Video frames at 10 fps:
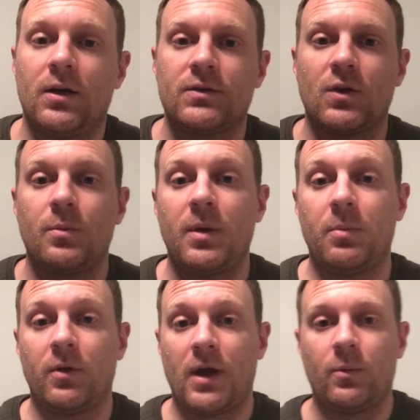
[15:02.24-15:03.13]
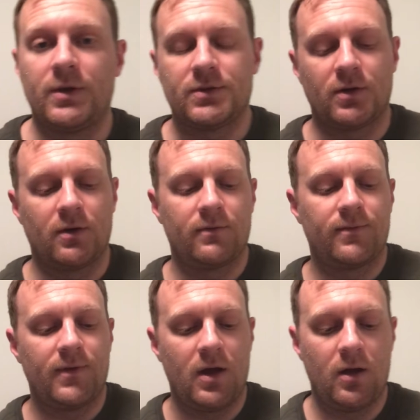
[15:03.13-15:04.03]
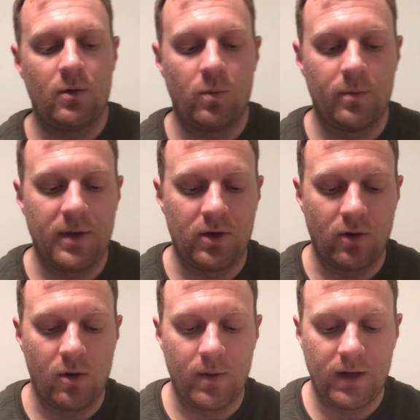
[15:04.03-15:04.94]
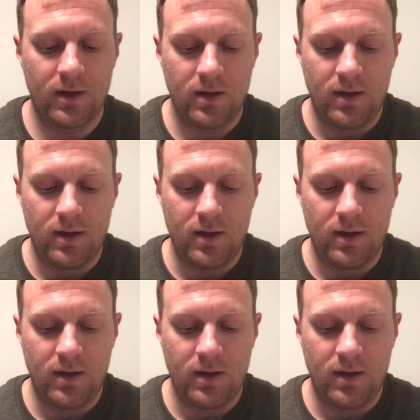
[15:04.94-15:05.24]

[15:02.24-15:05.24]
So the people that we serve will be growing